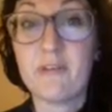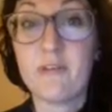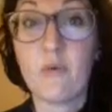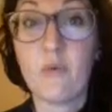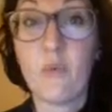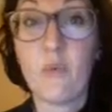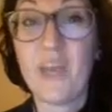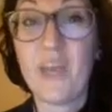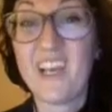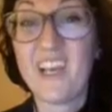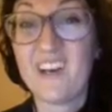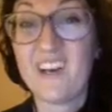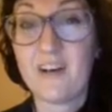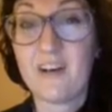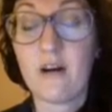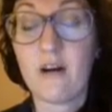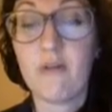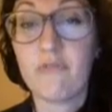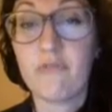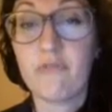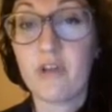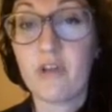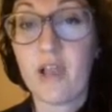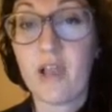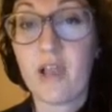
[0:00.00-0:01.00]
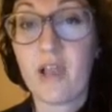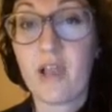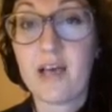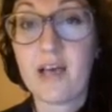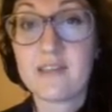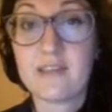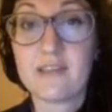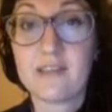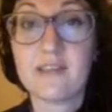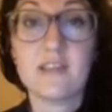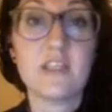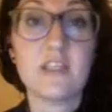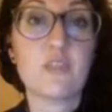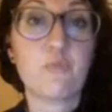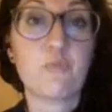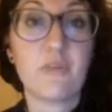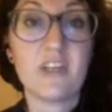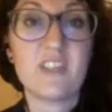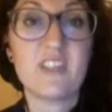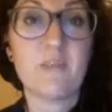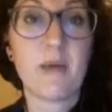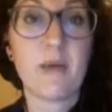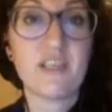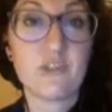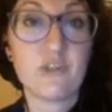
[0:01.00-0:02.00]
week of classes in the
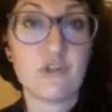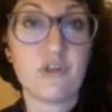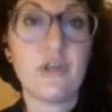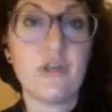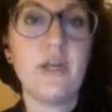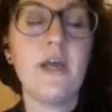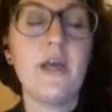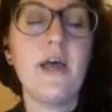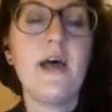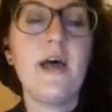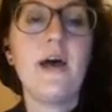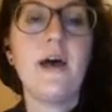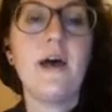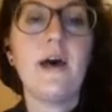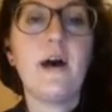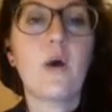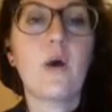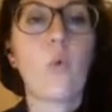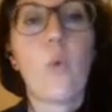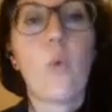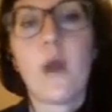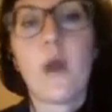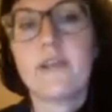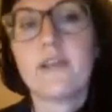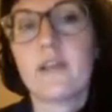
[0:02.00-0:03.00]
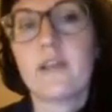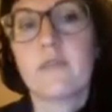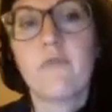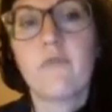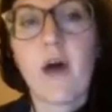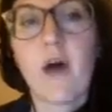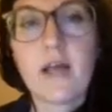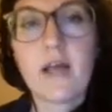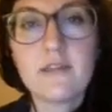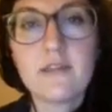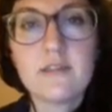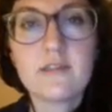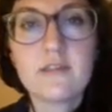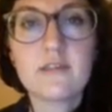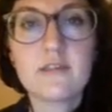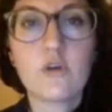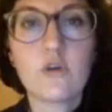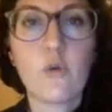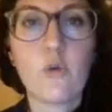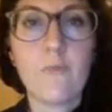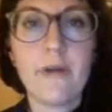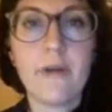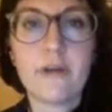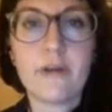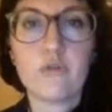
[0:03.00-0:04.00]
spring semester, quite advanced
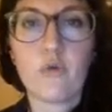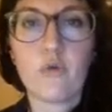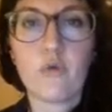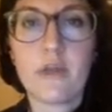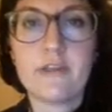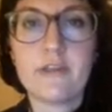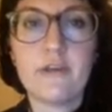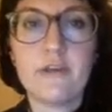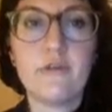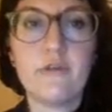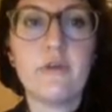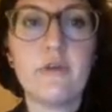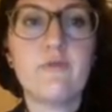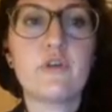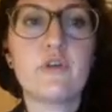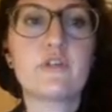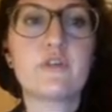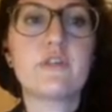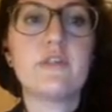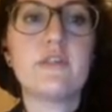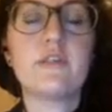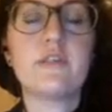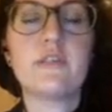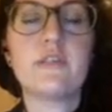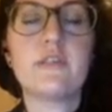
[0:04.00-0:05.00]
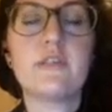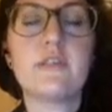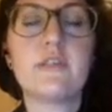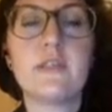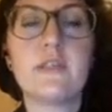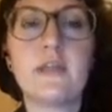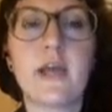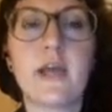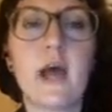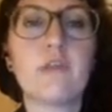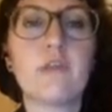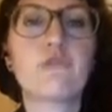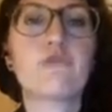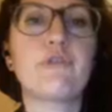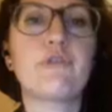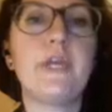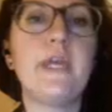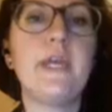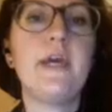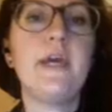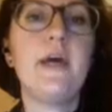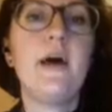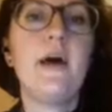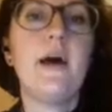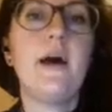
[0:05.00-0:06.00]
compared to other universities in the
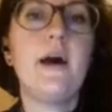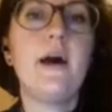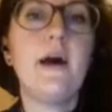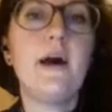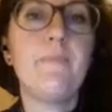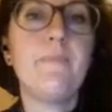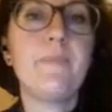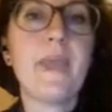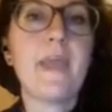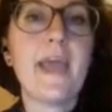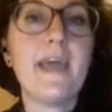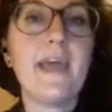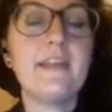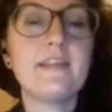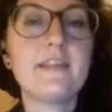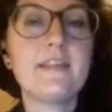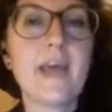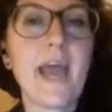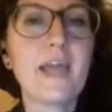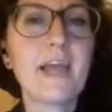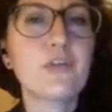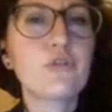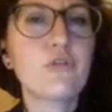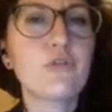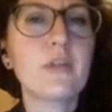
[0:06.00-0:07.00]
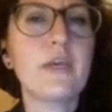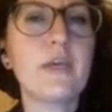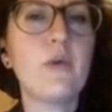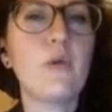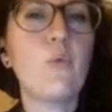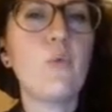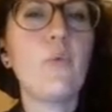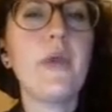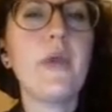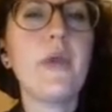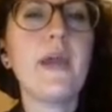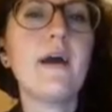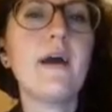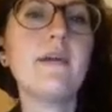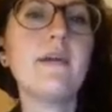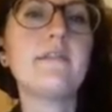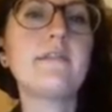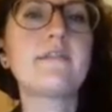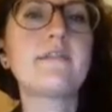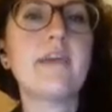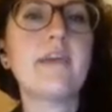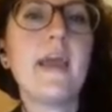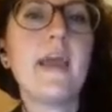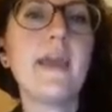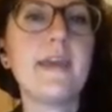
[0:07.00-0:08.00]
country. And actually, we are
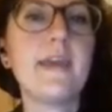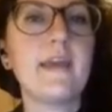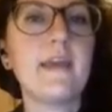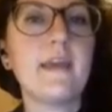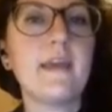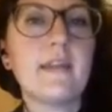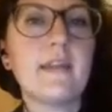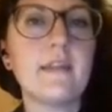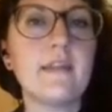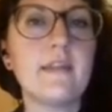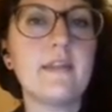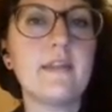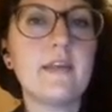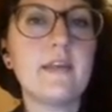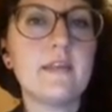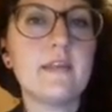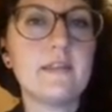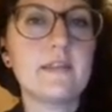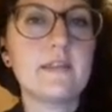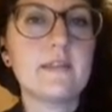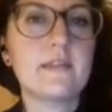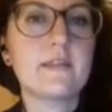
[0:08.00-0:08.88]
taking this